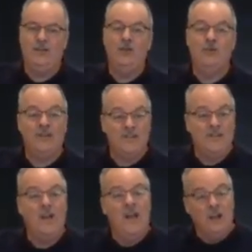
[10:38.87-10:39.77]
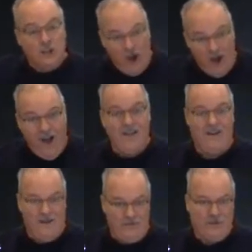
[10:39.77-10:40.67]
You trust in the God
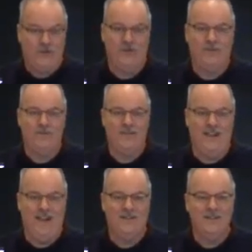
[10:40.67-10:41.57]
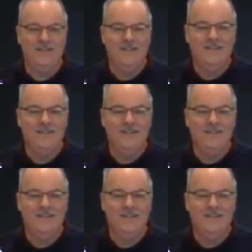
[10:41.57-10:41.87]
of the circumstance.